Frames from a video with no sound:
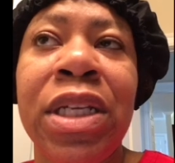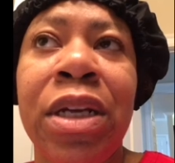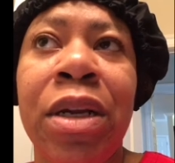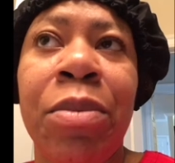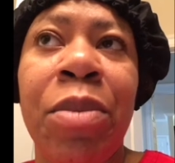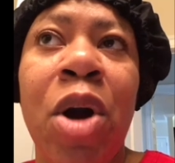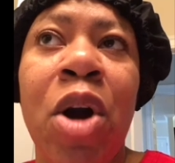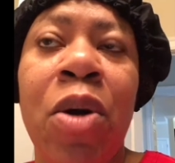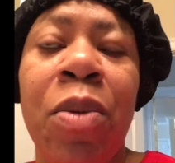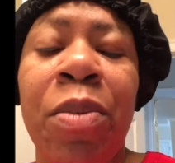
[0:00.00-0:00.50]
them
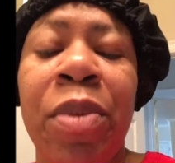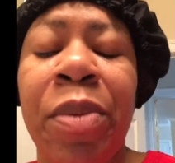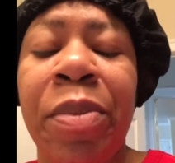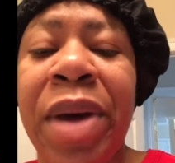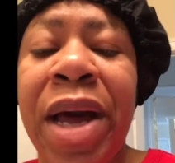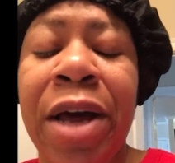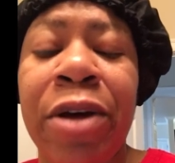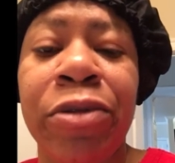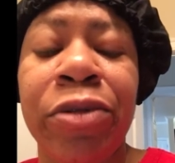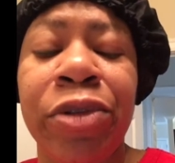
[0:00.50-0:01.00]
home
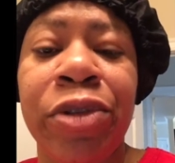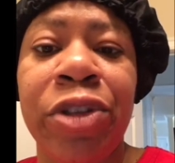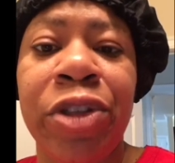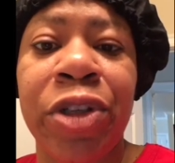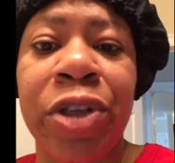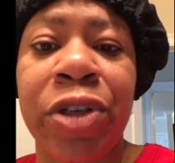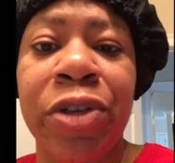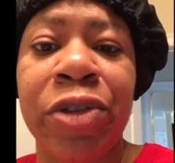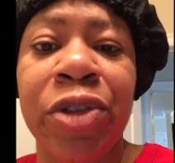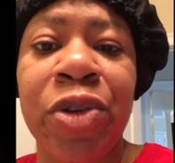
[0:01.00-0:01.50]
about
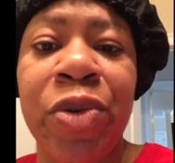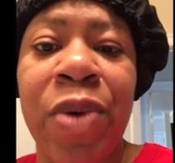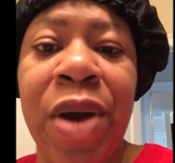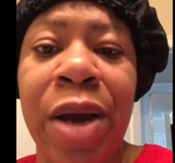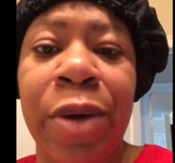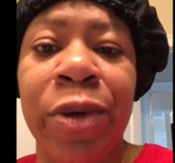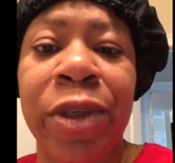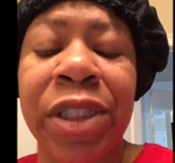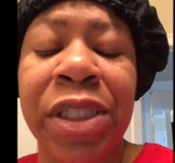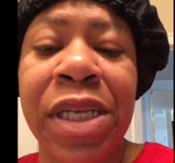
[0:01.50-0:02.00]
2
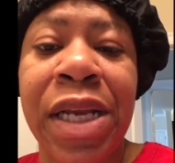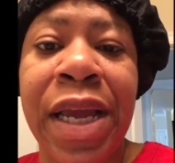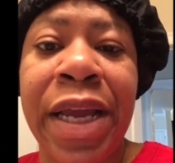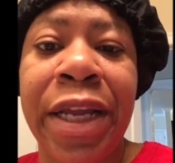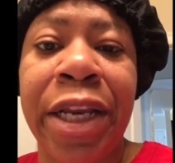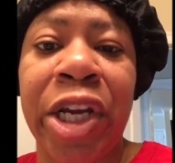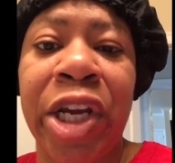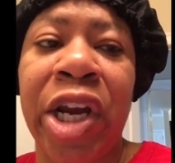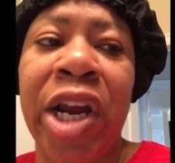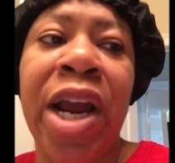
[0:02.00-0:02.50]
hours
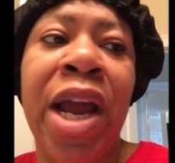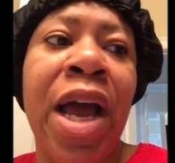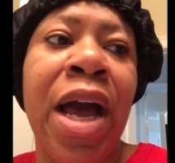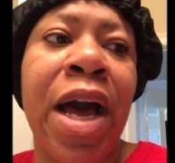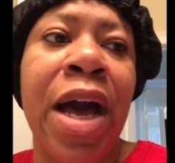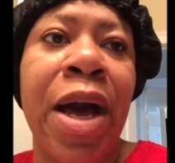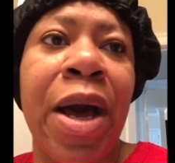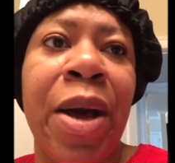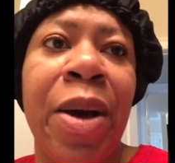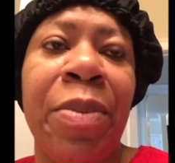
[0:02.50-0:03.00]
later.
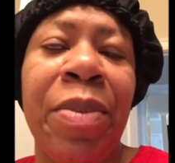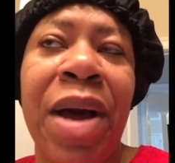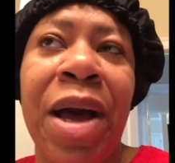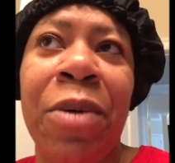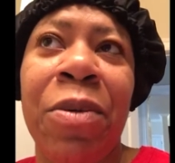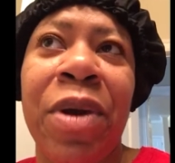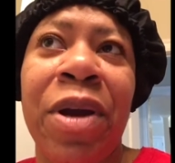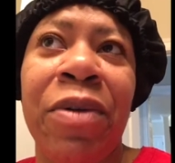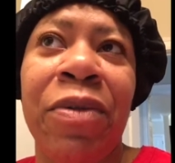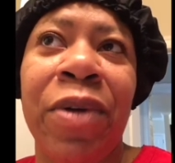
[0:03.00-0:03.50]

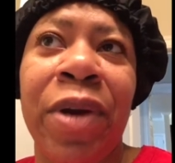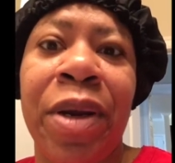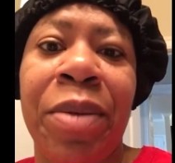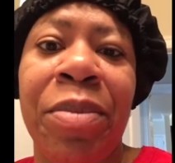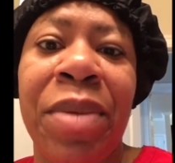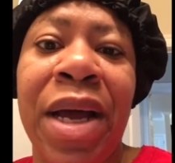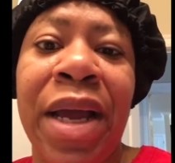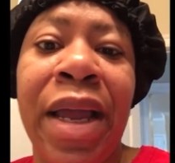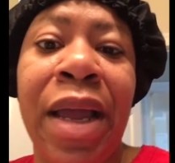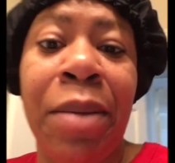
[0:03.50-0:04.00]
However, in
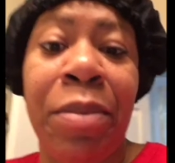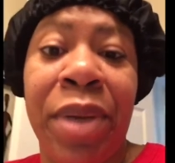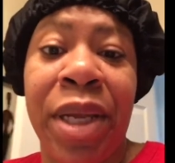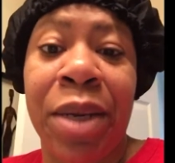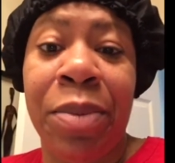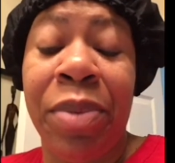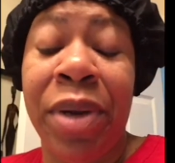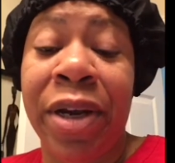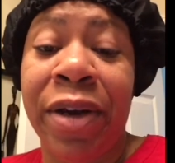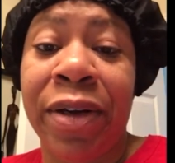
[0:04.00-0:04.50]
Miami,
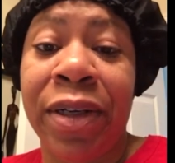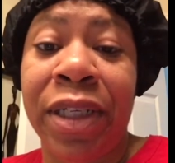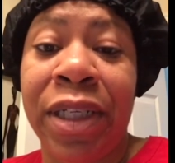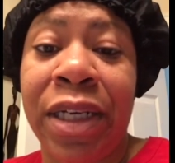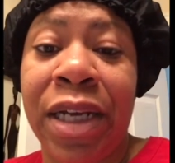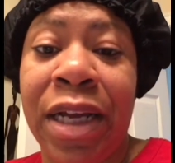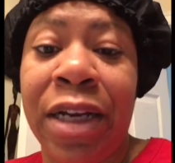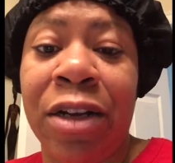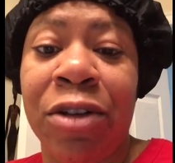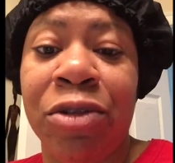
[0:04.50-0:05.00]
apparently
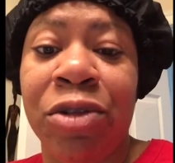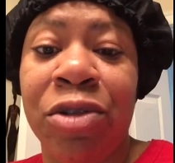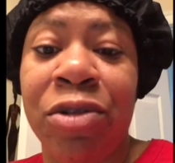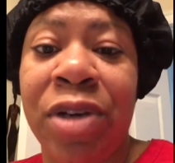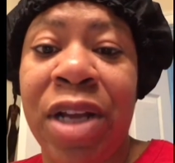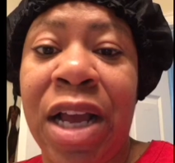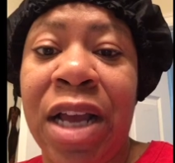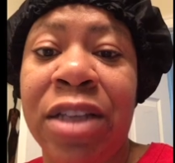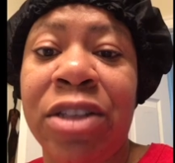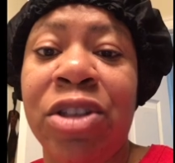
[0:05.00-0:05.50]
they don't do
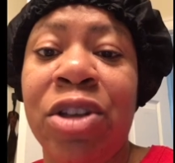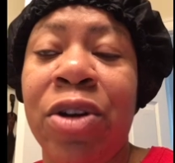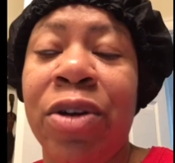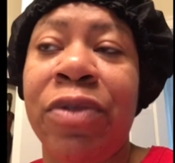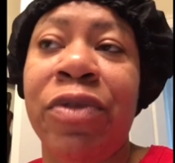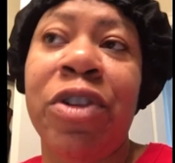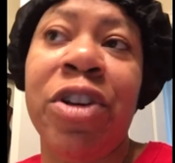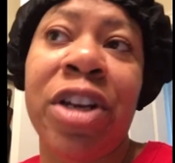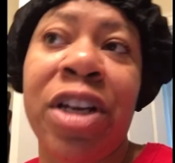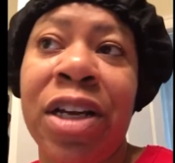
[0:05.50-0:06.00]
that. So
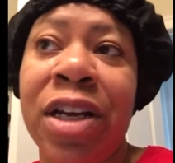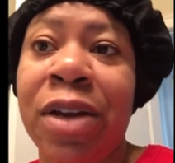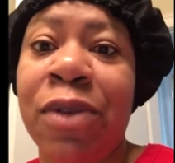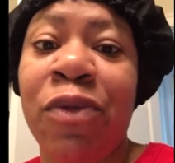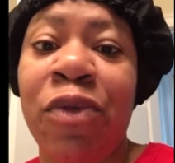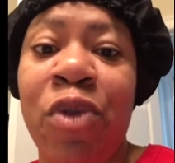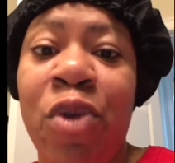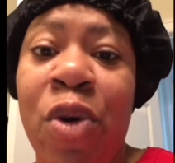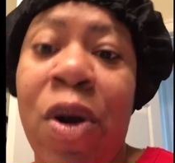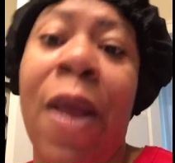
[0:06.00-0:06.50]
if you're looking
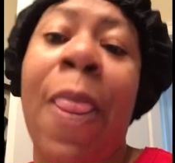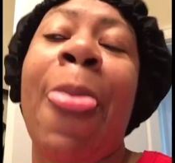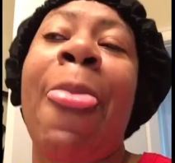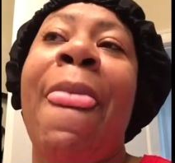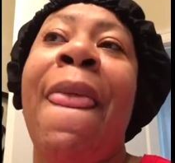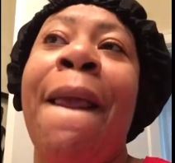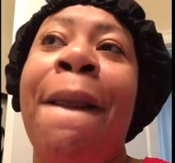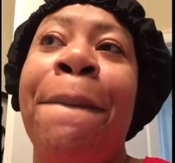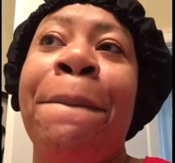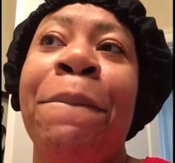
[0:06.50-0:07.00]
for
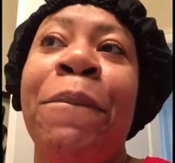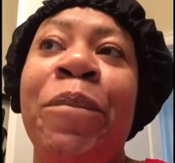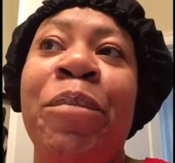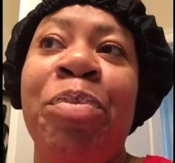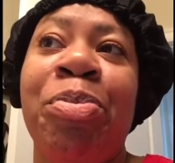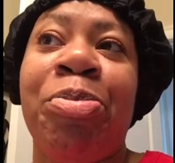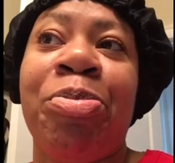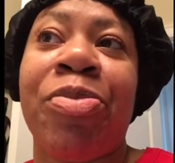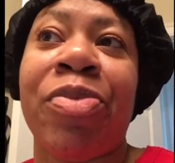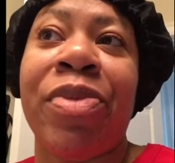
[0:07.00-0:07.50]

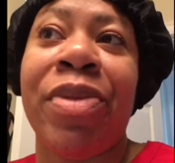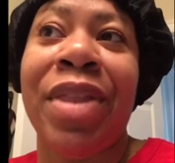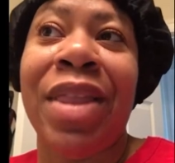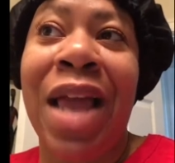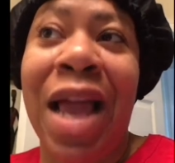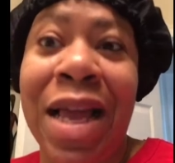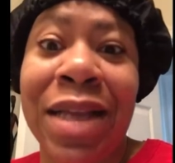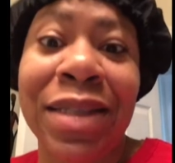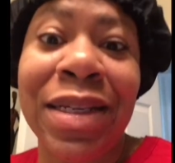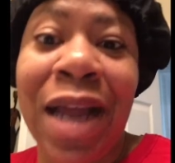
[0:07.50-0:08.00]

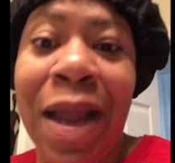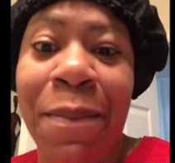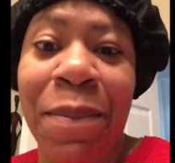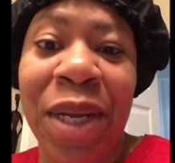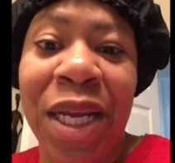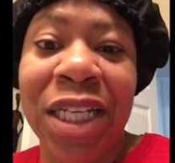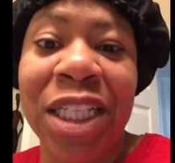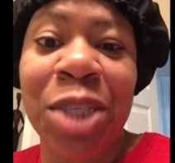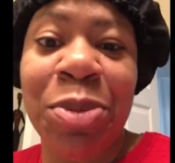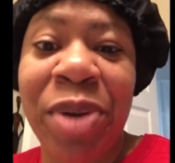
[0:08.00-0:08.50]
that type of
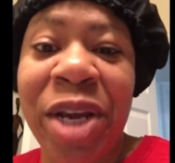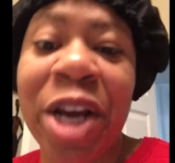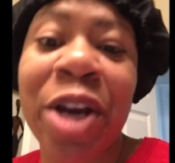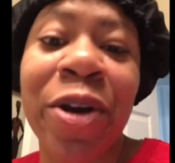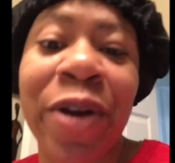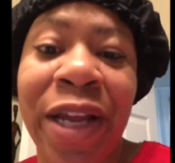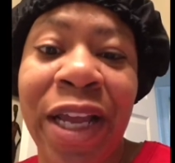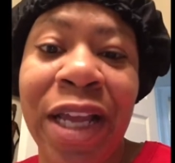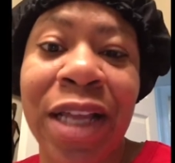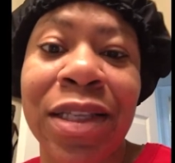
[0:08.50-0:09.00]

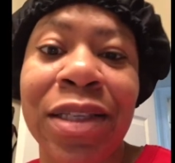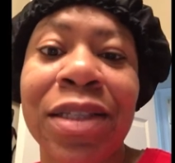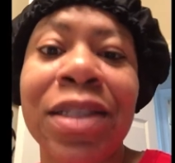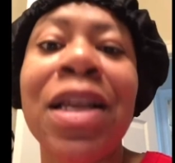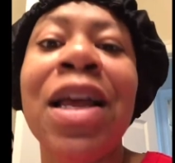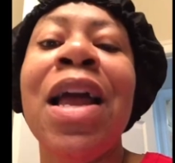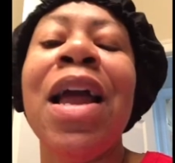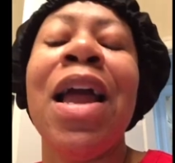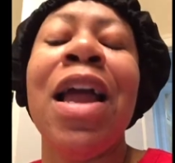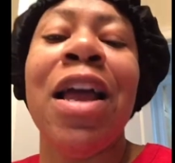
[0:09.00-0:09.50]
experience,
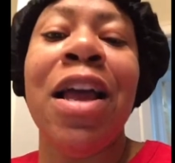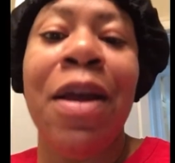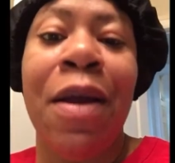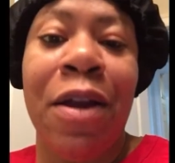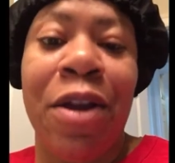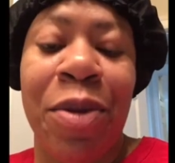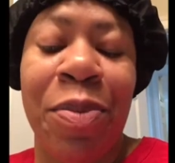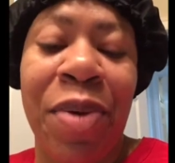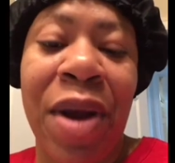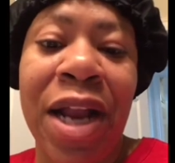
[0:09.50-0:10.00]

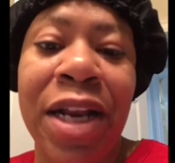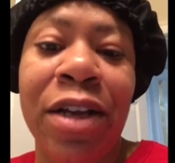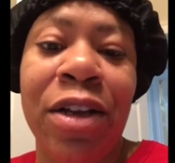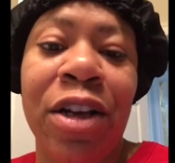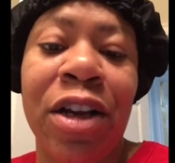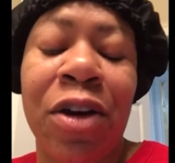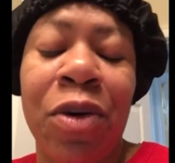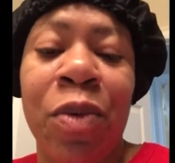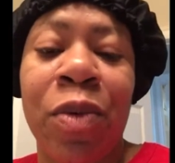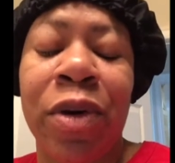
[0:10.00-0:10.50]
you probably
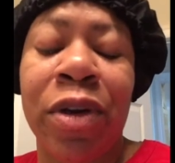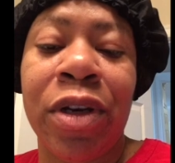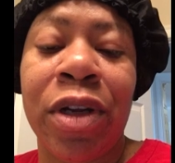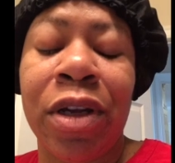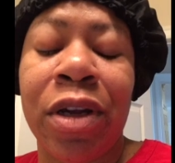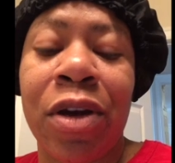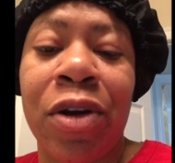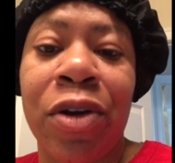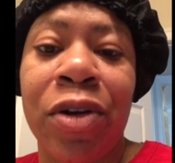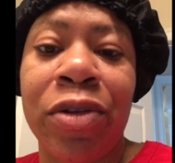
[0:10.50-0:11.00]
don't want to
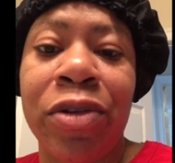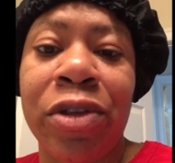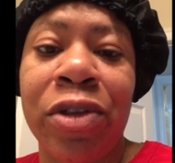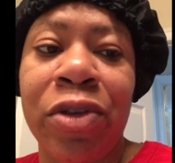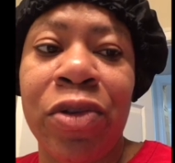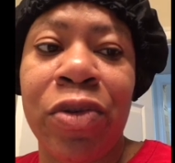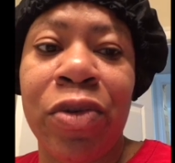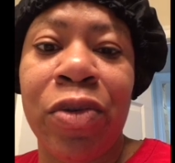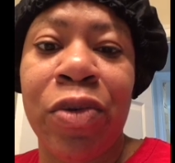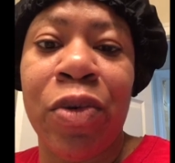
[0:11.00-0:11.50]
go
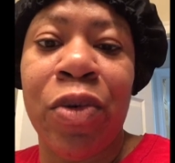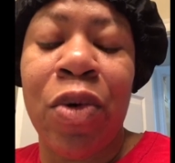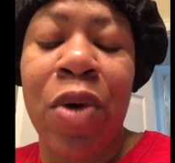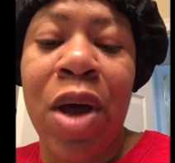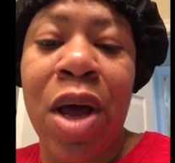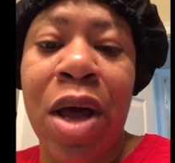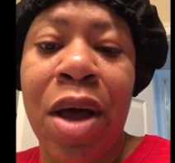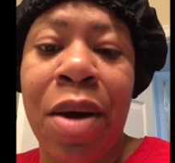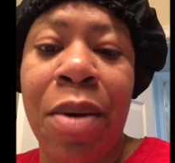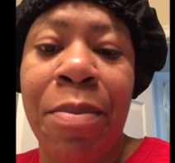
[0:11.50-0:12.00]
to
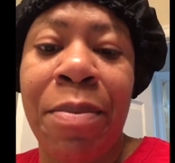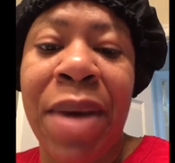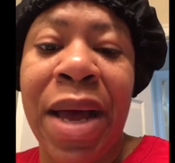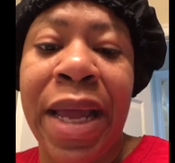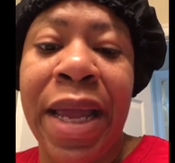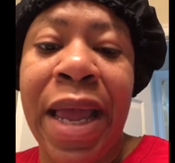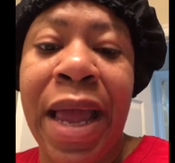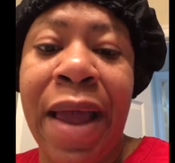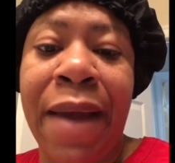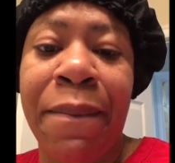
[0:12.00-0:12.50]

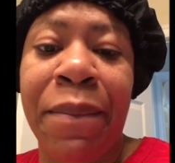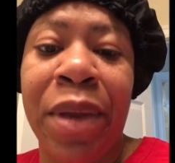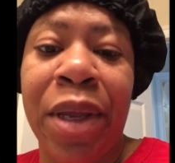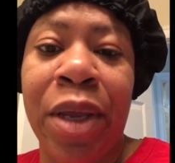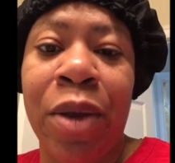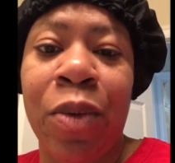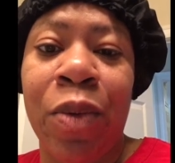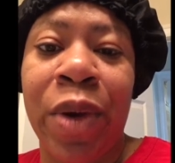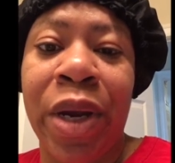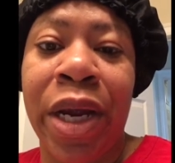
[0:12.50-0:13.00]

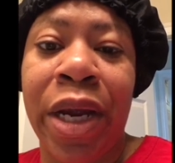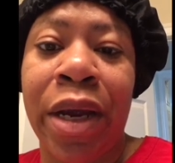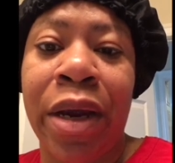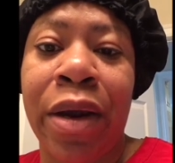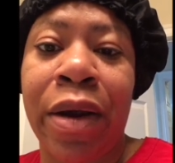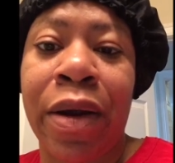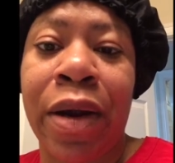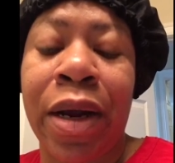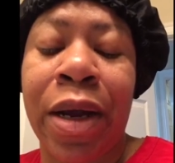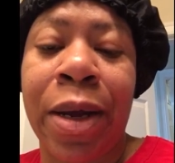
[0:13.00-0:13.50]
Miami,
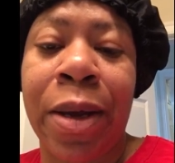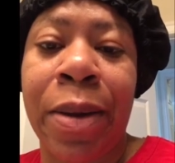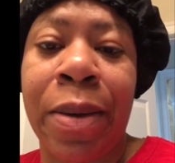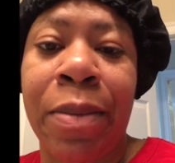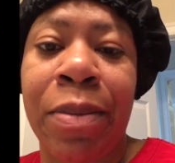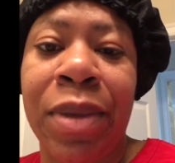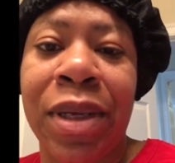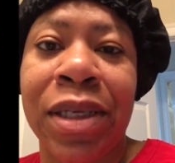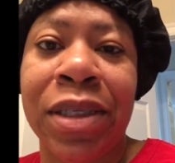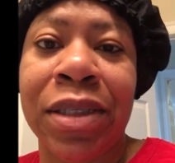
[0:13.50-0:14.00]
where
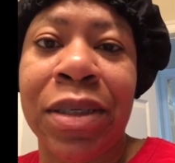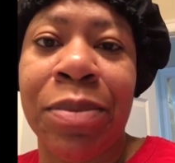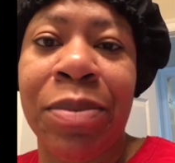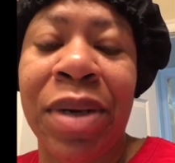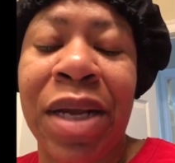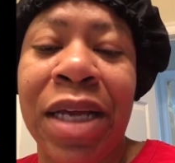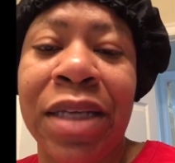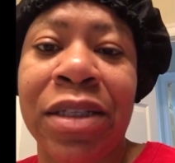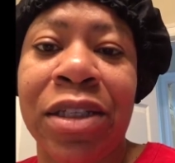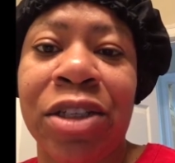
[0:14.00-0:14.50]
it's a
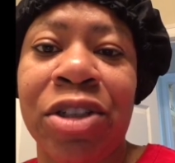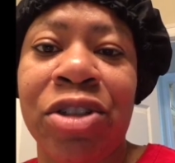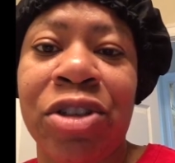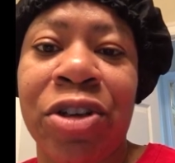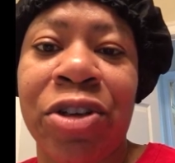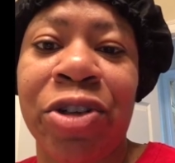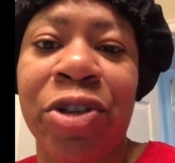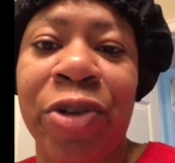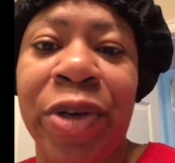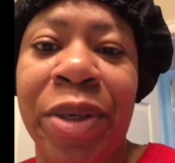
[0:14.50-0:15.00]
plastic
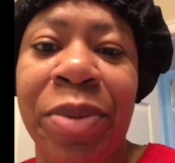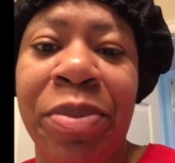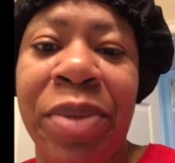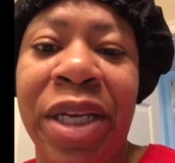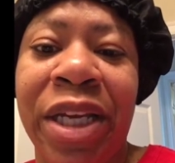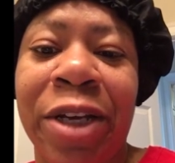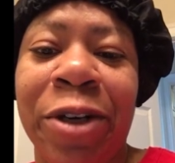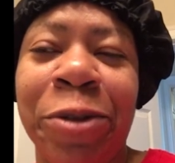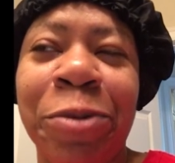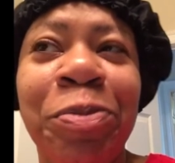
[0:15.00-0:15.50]
surgery
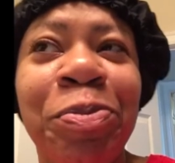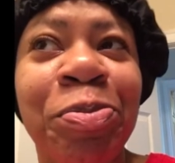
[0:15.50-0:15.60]
meal.